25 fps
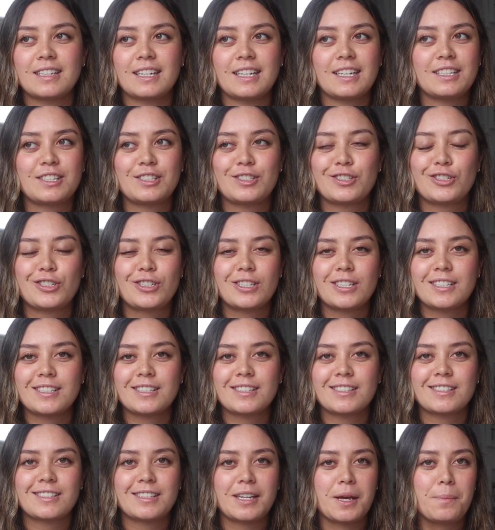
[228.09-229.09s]
It's
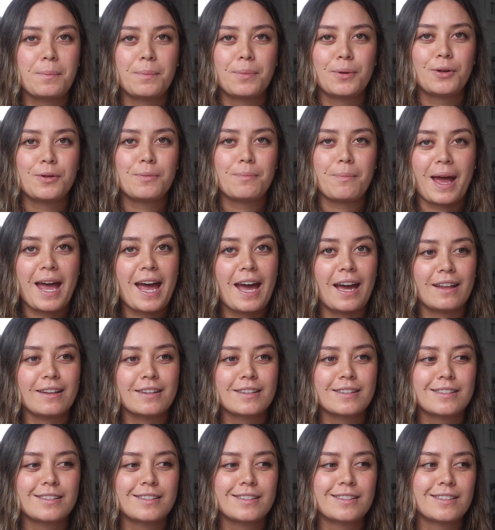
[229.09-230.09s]
just simple
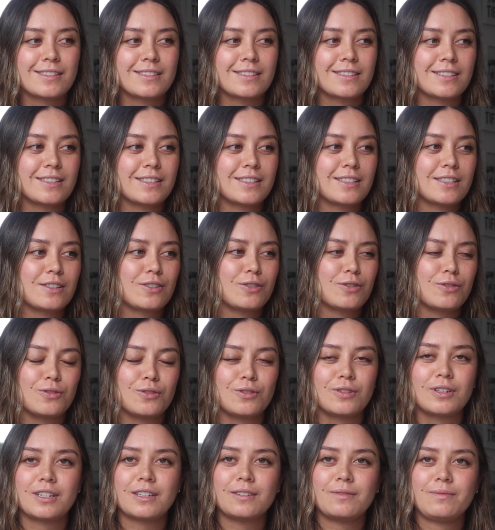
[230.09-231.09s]
maths,
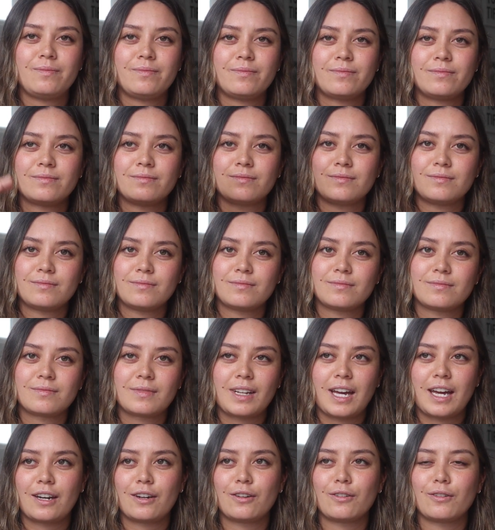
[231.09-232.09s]
or
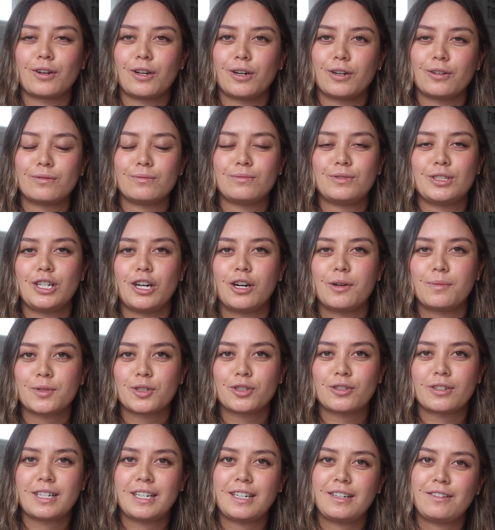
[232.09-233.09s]
I don't know,
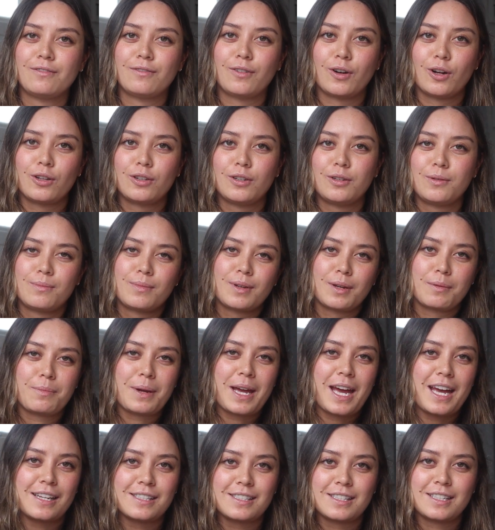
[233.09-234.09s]
geometry, volume,
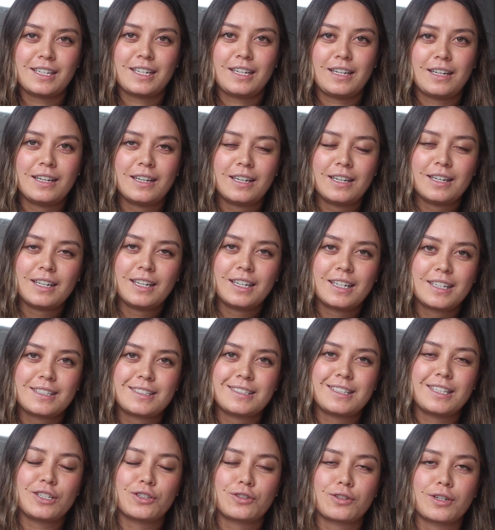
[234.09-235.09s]
capacity,
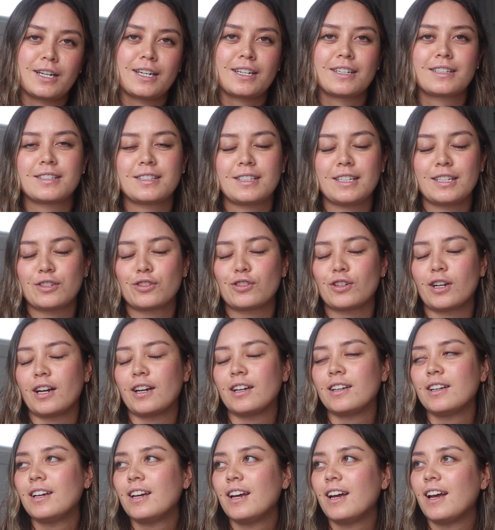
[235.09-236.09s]
etc,
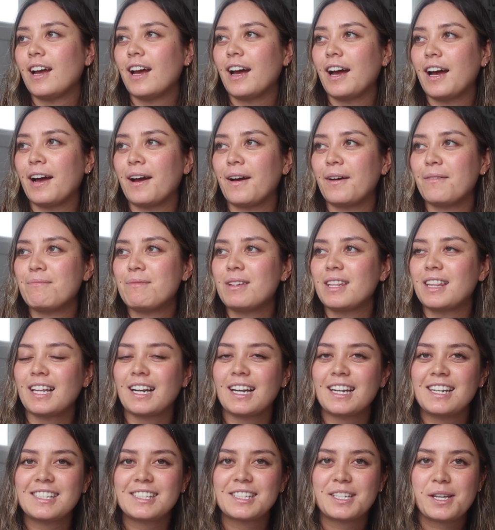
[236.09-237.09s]
etc. The
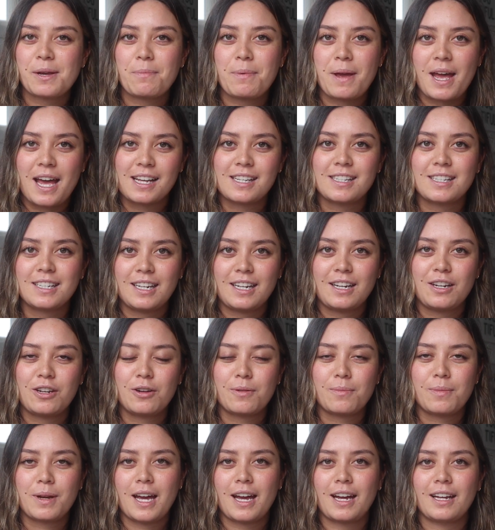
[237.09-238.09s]
less capacity in
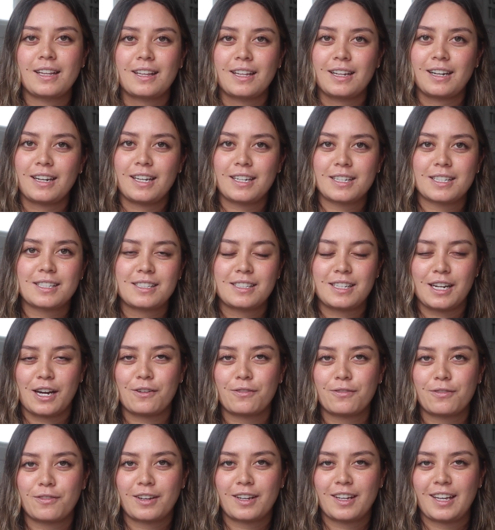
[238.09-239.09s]
your bag, the less
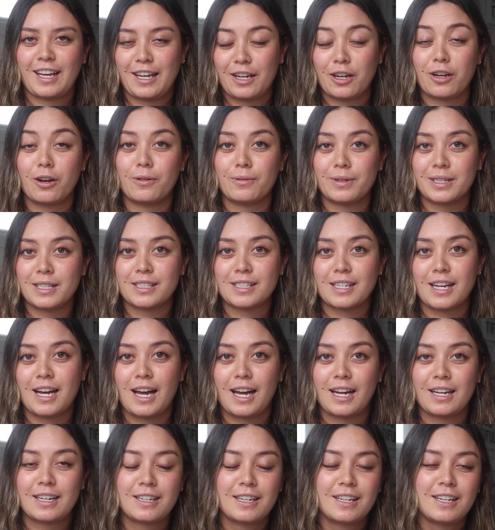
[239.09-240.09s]
stuff can go
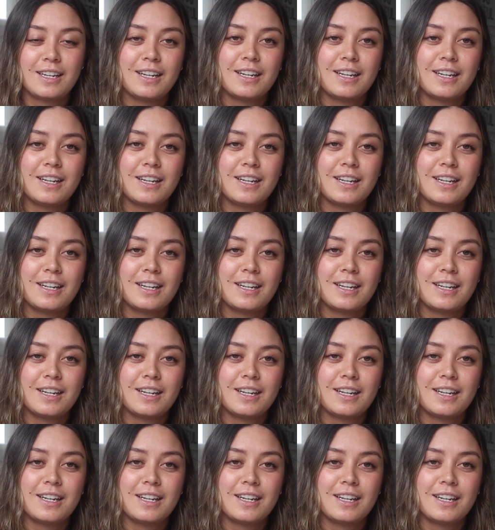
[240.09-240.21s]
inside.